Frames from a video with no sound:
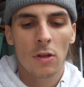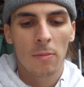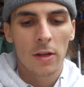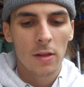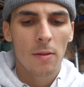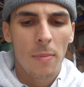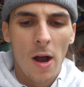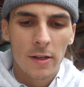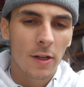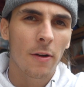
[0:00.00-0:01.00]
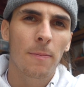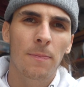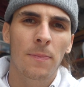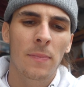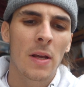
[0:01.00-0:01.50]
So I'm looking in the box here.
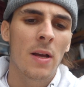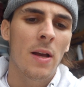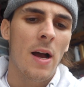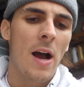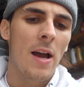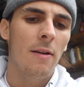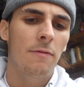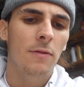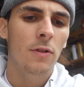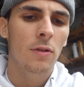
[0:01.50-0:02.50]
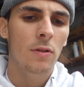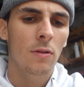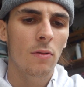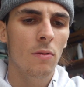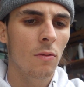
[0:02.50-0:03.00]
I have
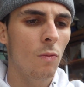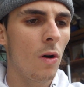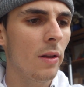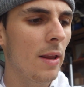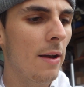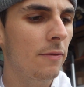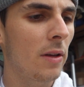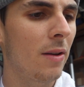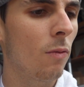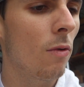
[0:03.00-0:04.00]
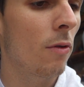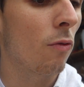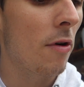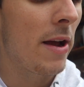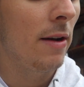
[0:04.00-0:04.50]
one left and one
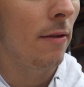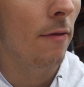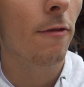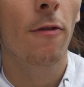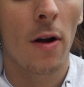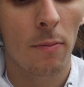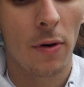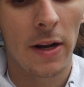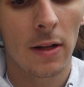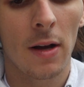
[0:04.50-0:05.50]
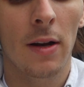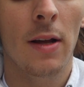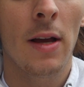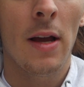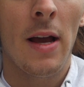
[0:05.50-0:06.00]
right front brake line,
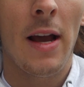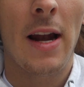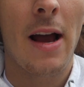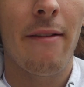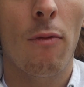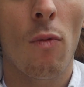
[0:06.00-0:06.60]
and I have